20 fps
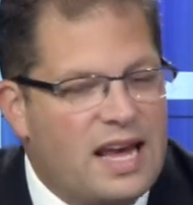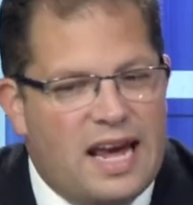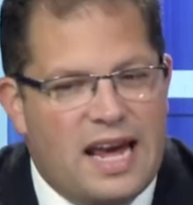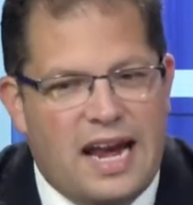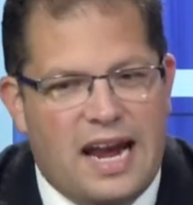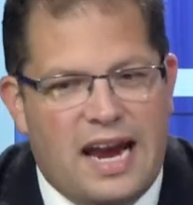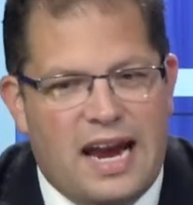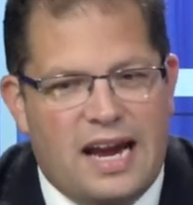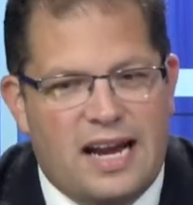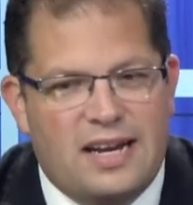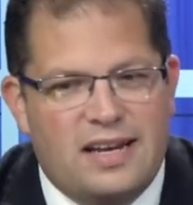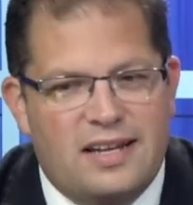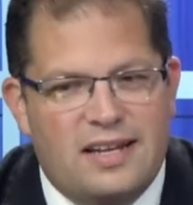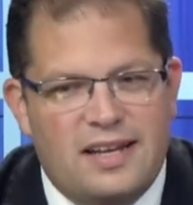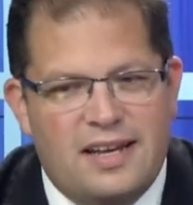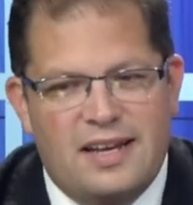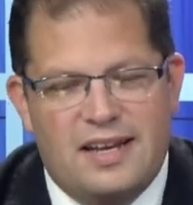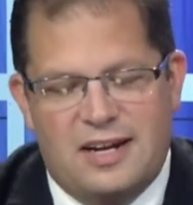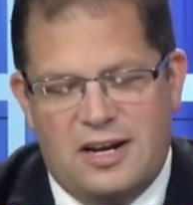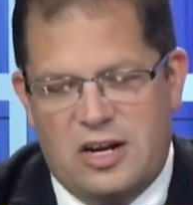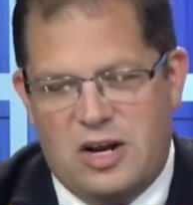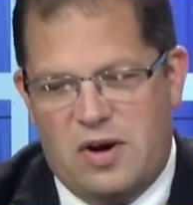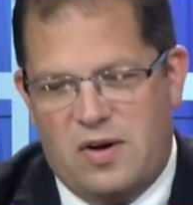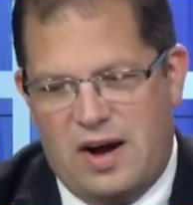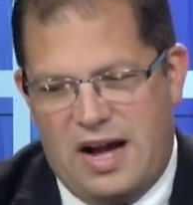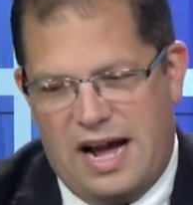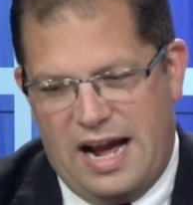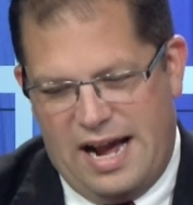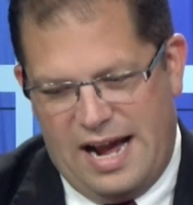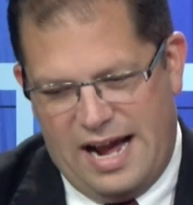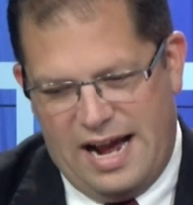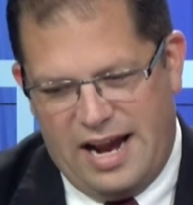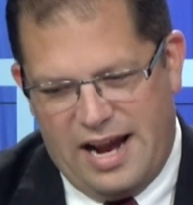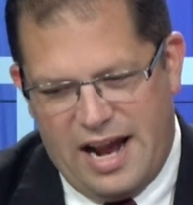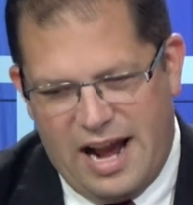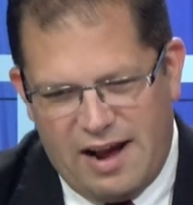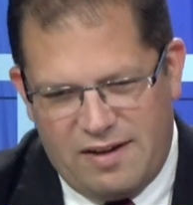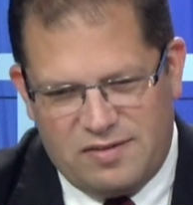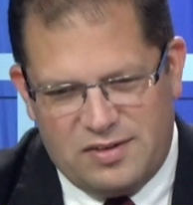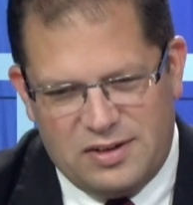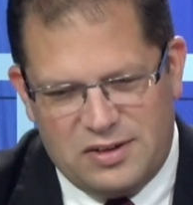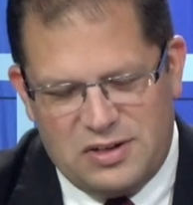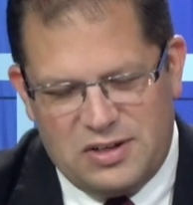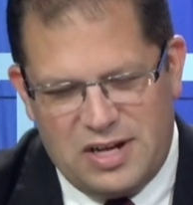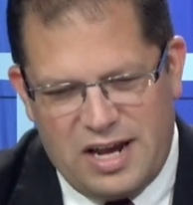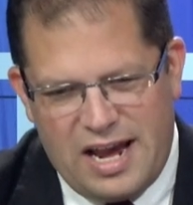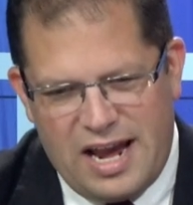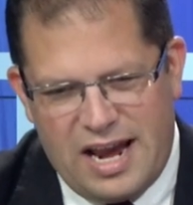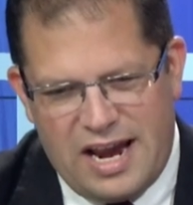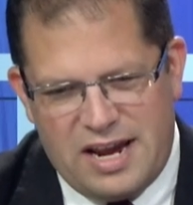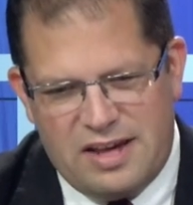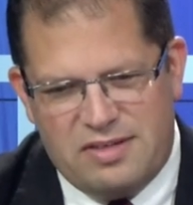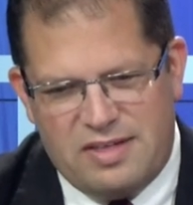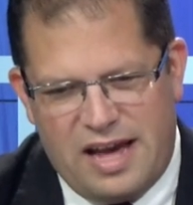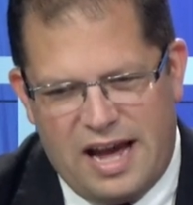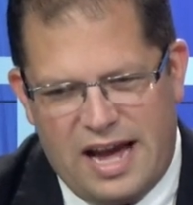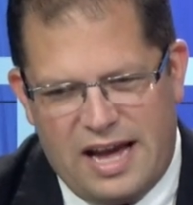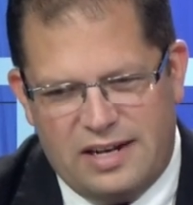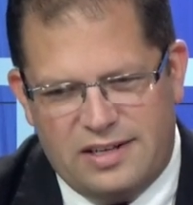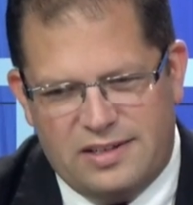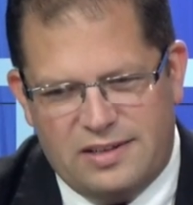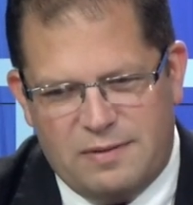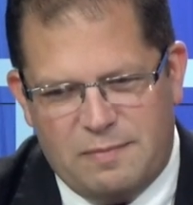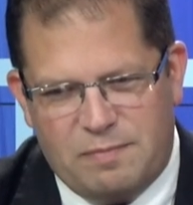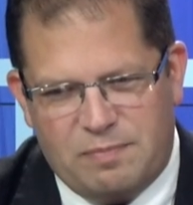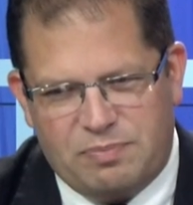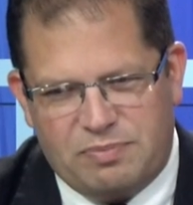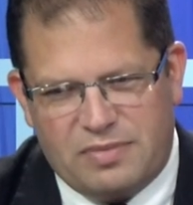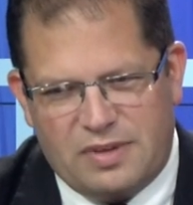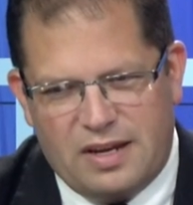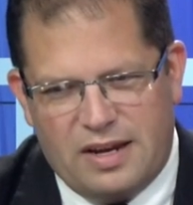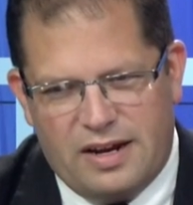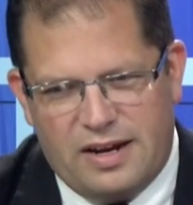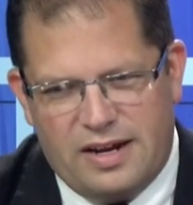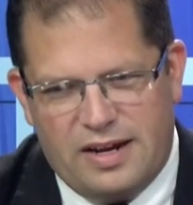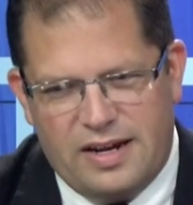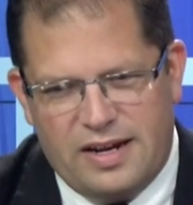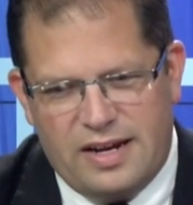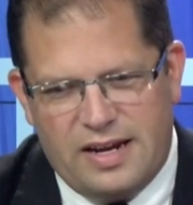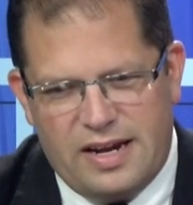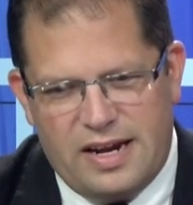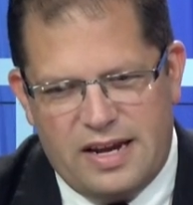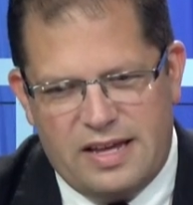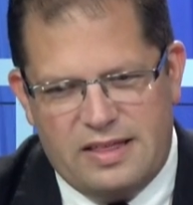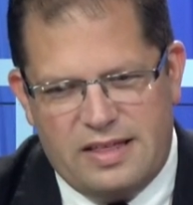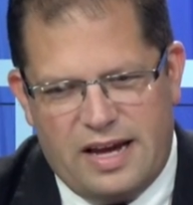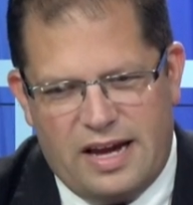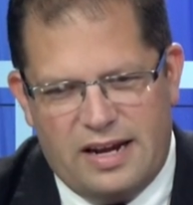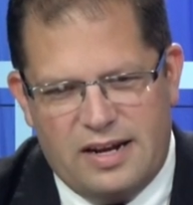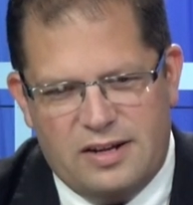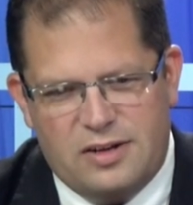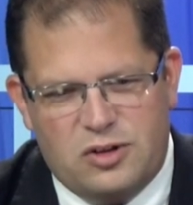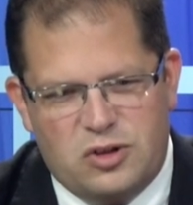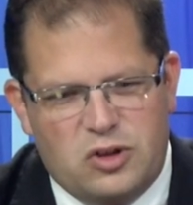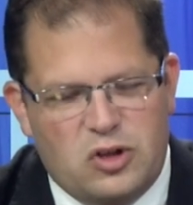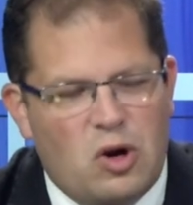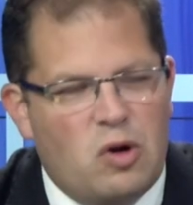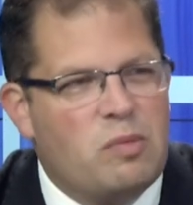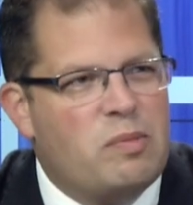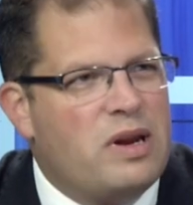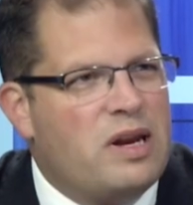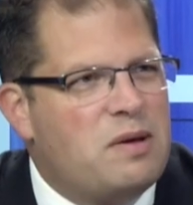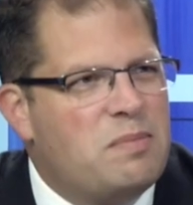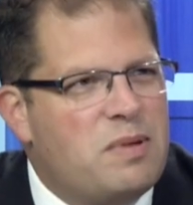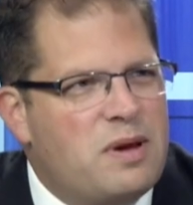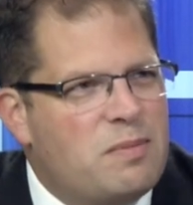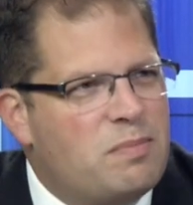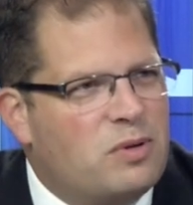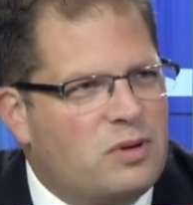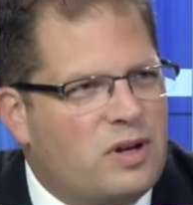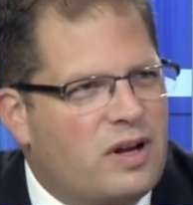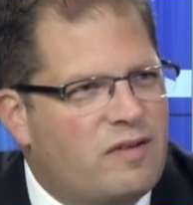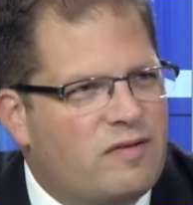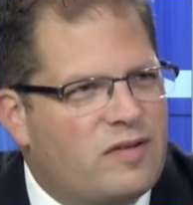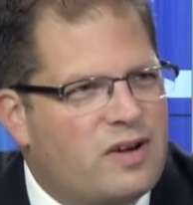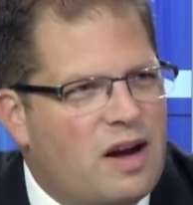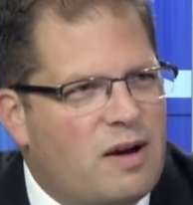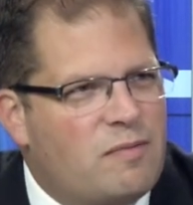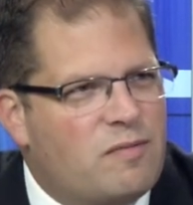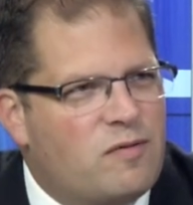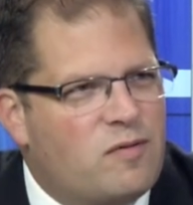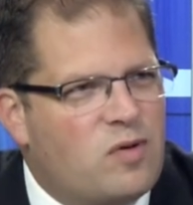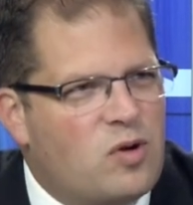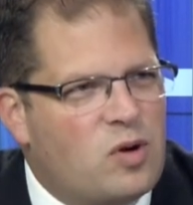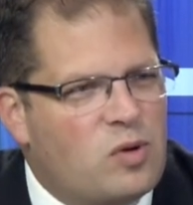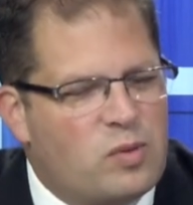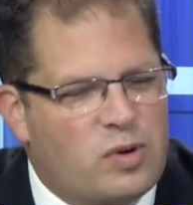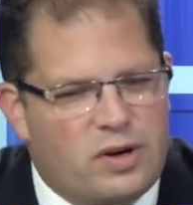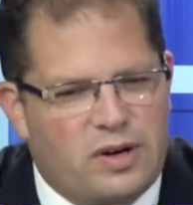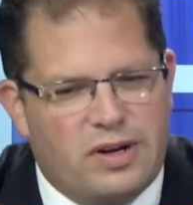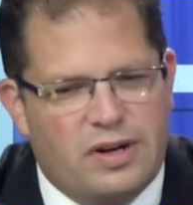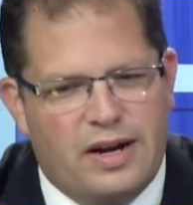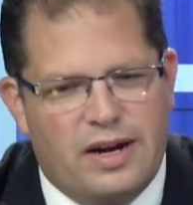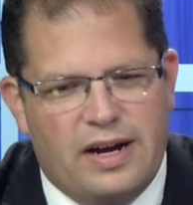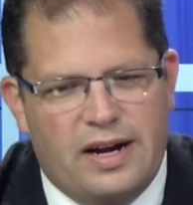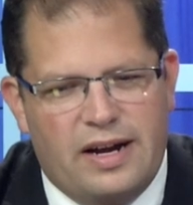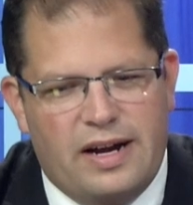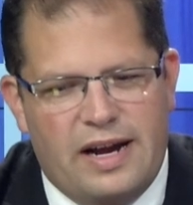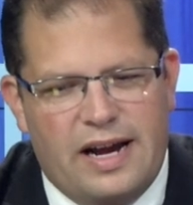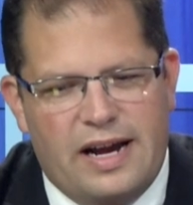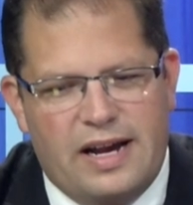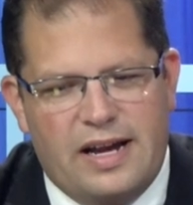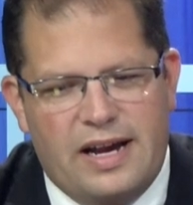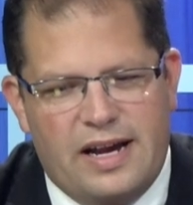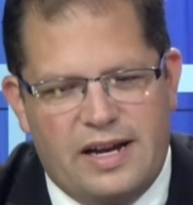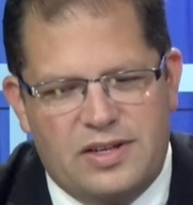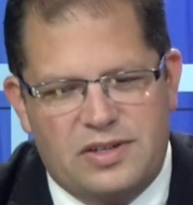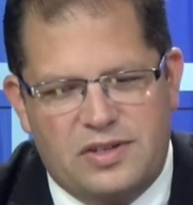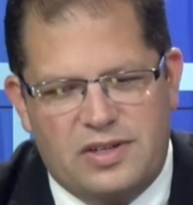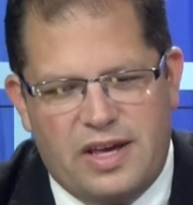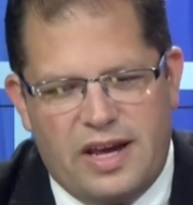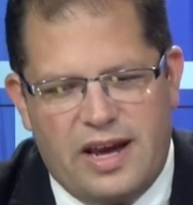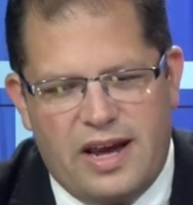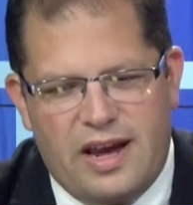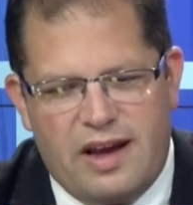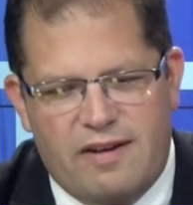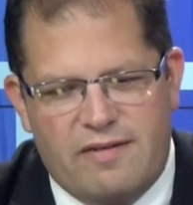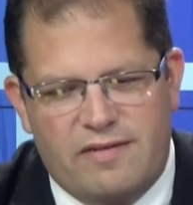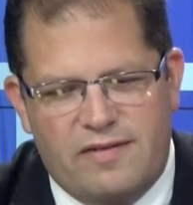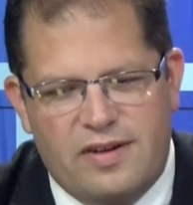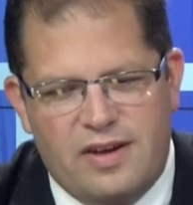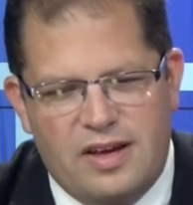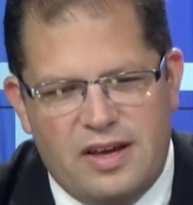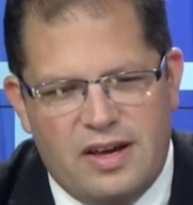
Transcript: And, you know, I have to say that that so many people have come forward as they have